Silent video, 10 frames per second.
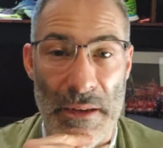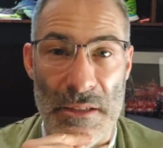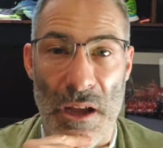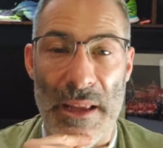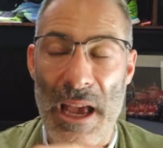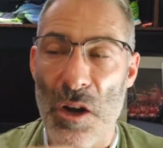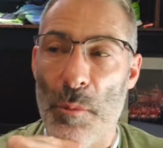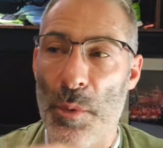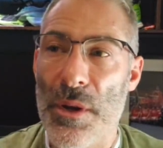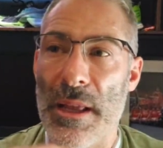I cannot
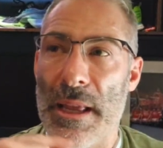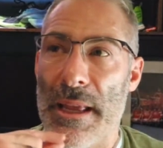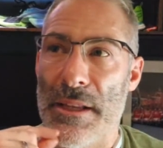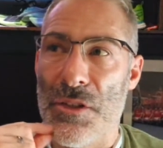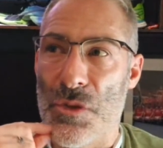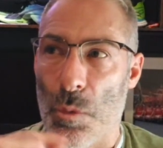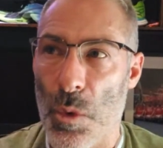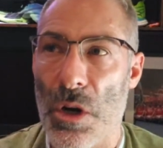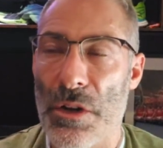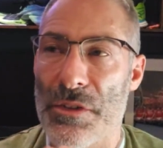put it into
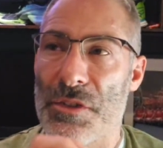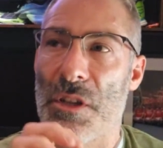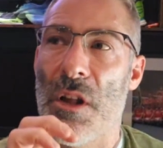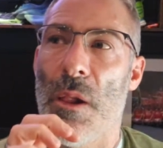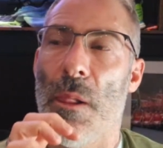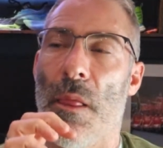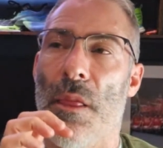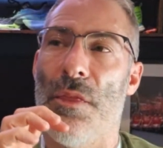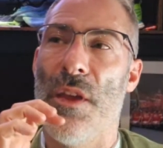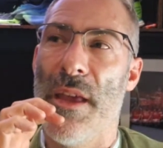words
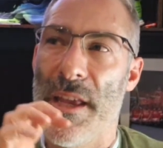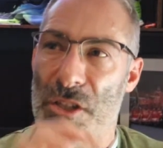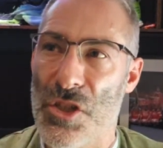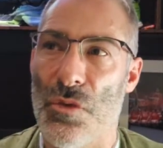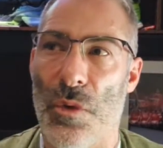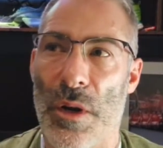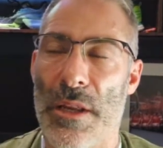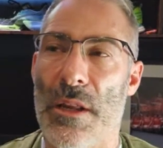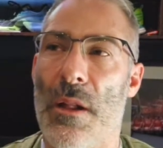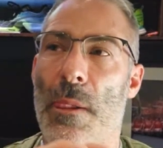the
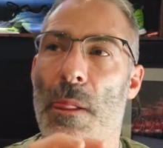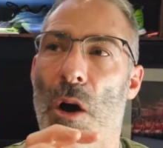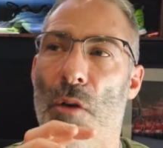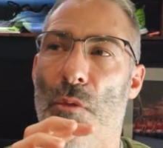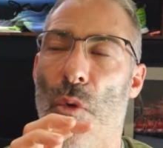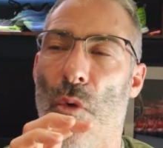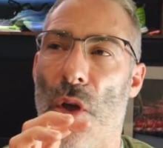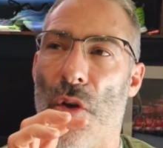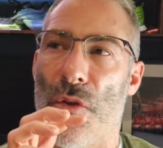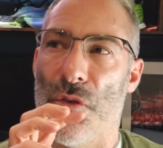history of all
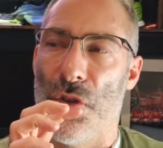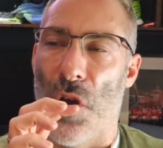those